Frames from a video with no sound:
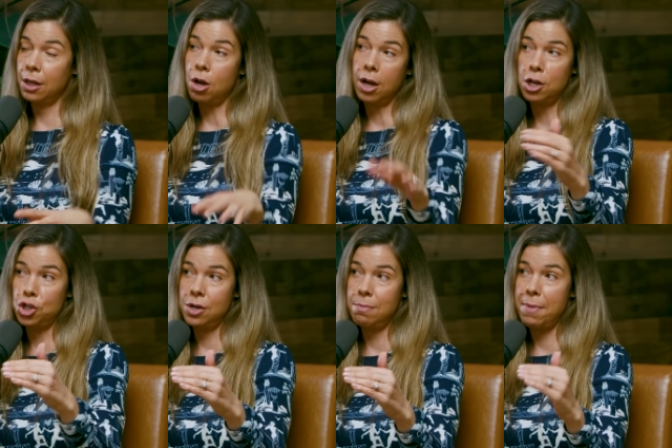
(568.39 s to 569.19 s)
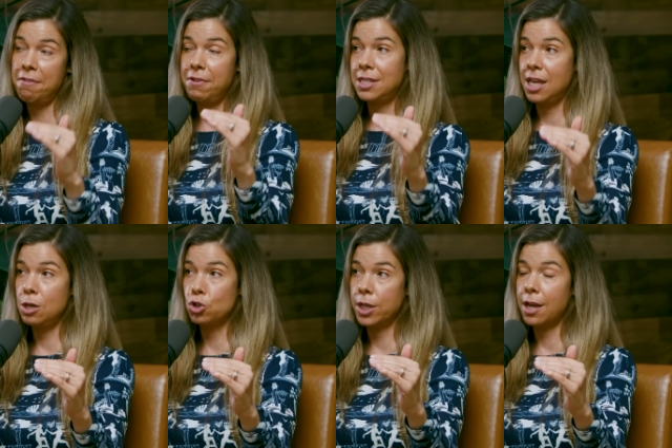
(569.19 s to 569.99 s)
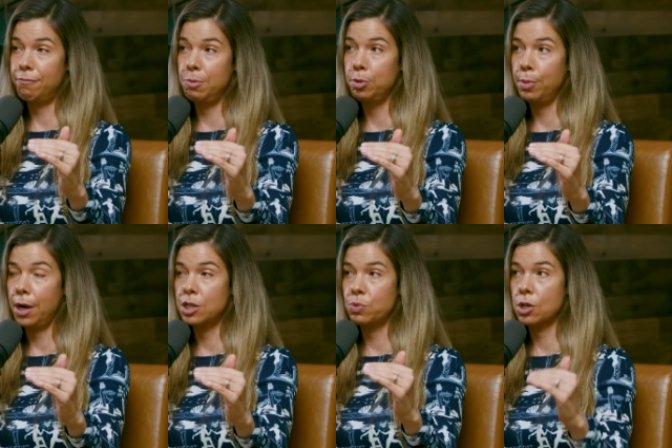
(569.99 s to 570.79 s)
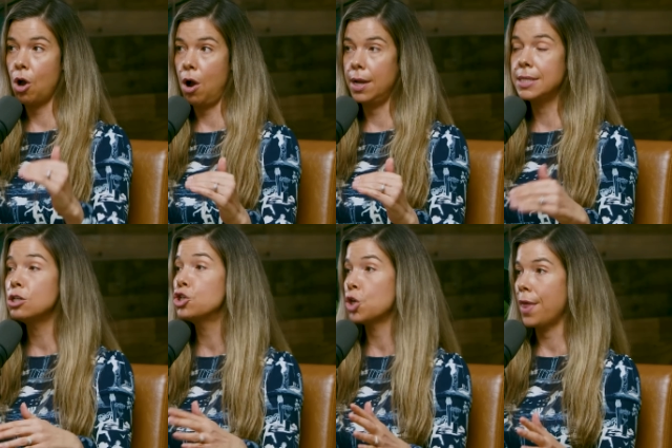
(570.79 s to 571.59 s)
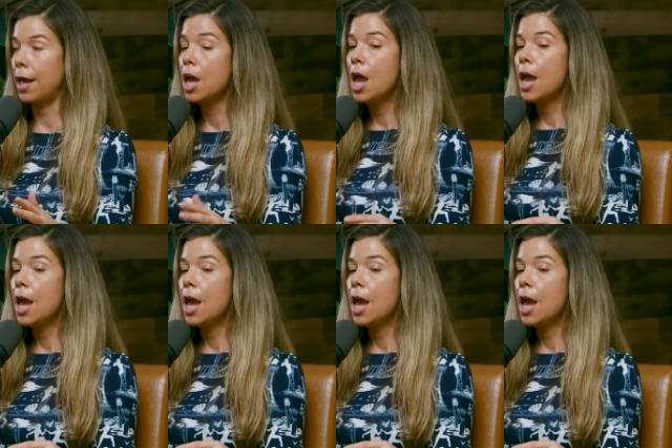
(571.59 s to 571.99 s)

the cognition benefits they usually get from the blueberries was gone. It didn't show that.